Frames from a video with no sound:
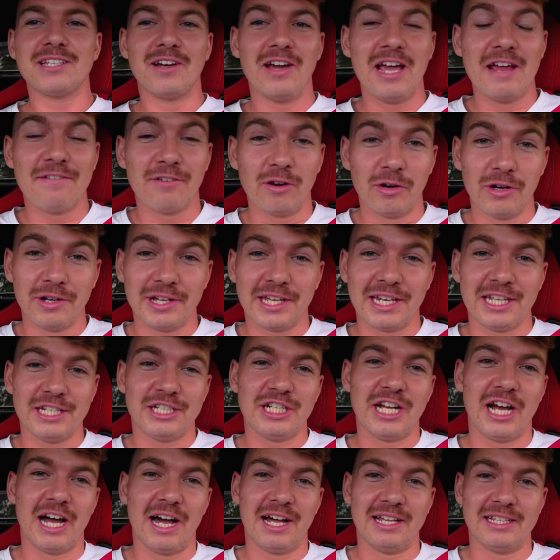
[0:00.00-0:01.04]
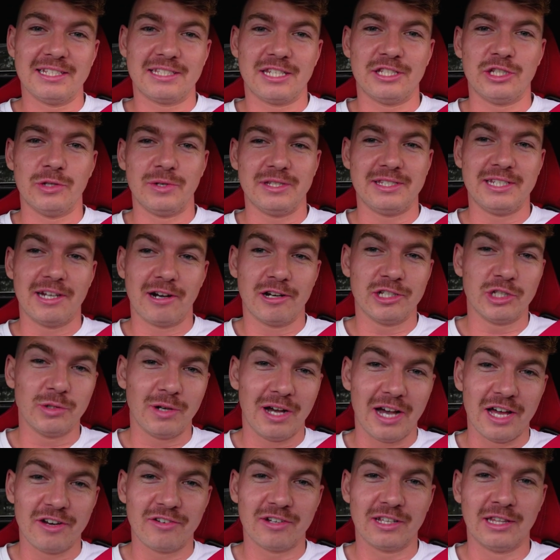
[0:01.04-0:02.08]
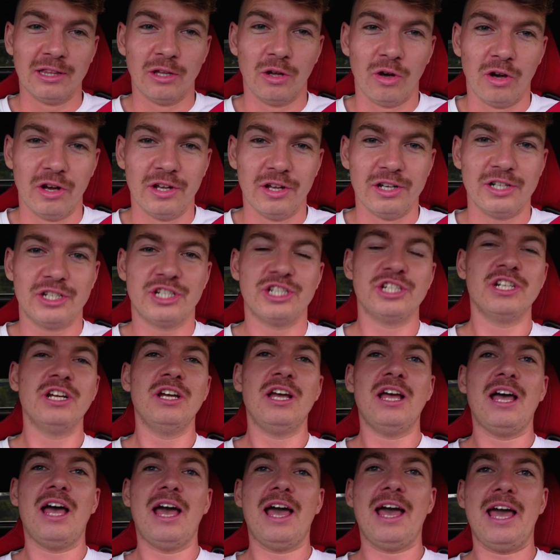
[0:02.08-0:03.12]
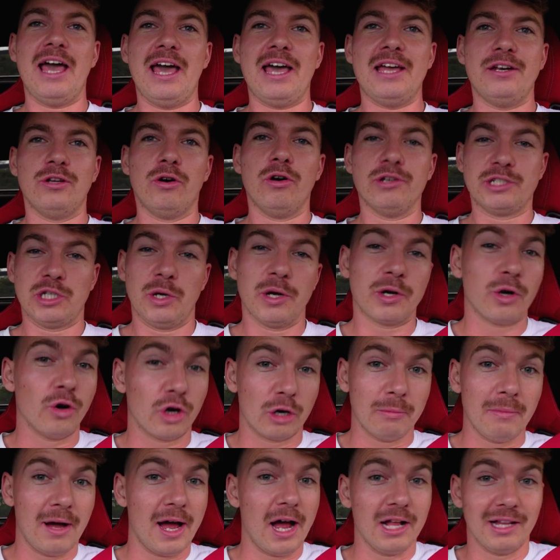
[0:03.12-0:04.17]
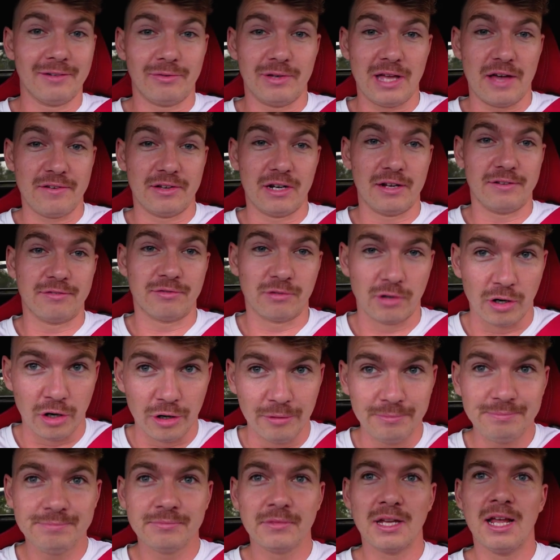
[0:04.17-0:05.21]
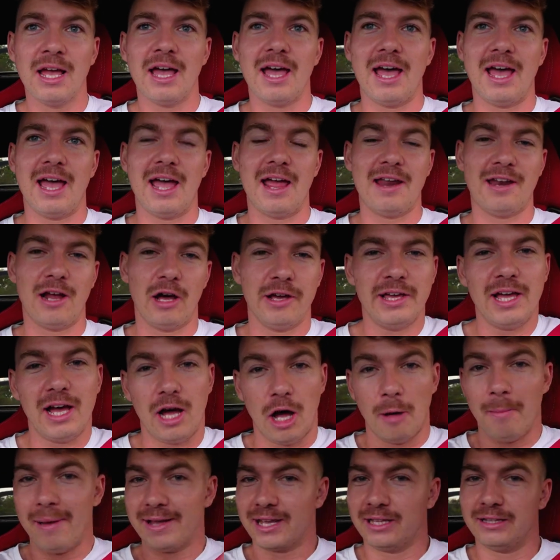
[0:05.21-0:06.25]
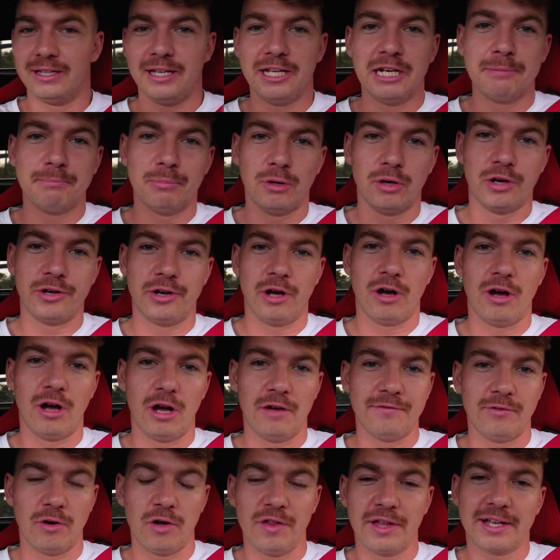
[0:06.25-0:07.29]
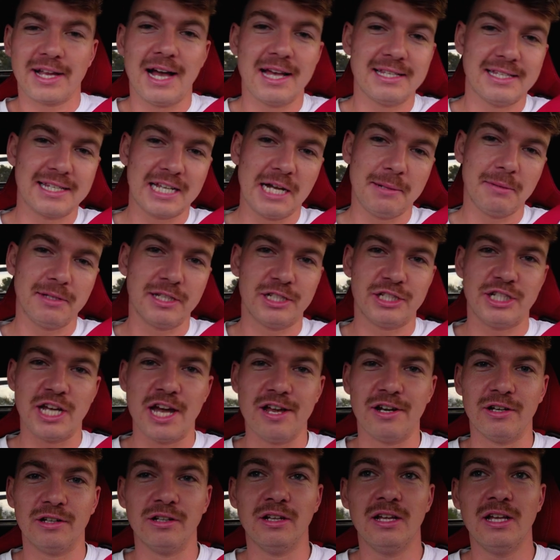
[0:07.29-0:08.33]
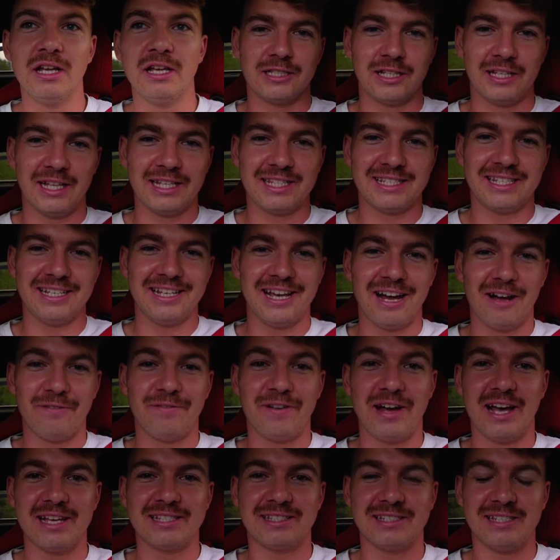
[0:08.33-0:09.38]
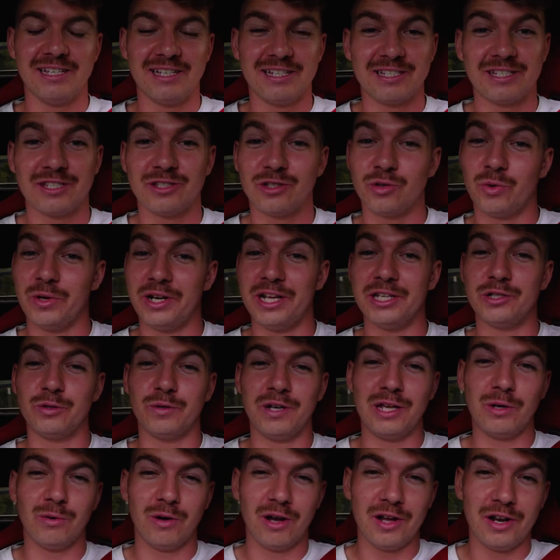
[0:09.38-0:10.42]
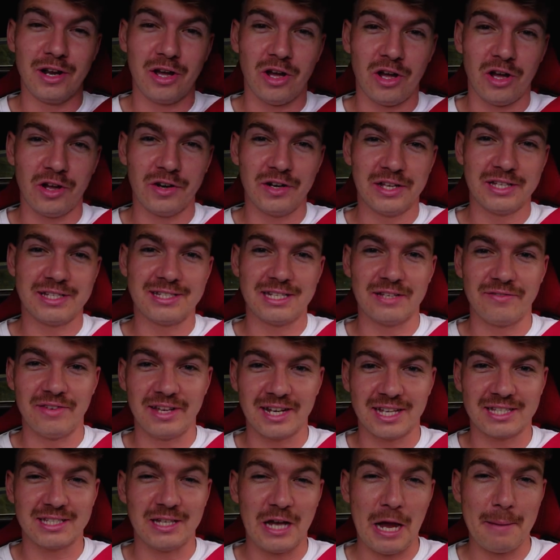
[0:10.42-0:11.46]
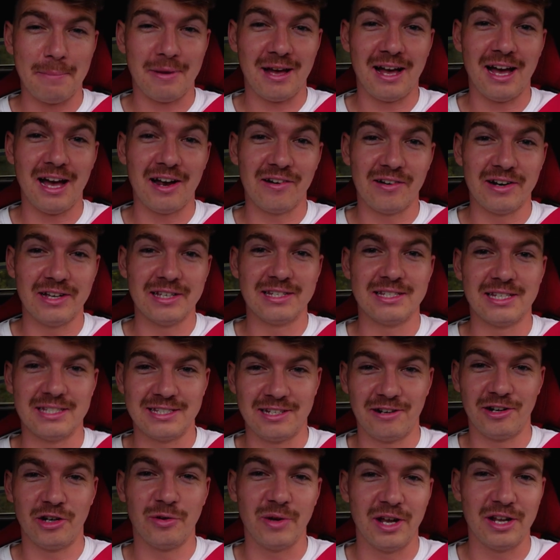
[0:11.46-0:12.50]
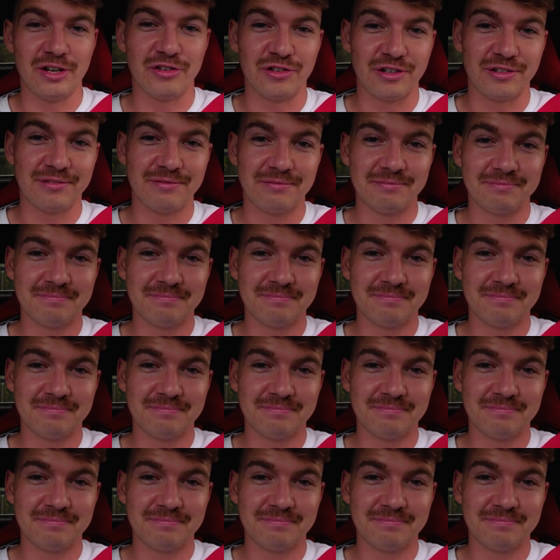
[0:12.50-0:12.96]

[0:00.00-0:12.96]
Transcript: So everyone will get a chance to do a zero to 100 launch and also a quarter mile if we have enough room. And oh yeah, I'll make a leaderboard of all the cars that come on the channel. So let's see how fast this 2021 Honda Civic Type R is, 0 to 100.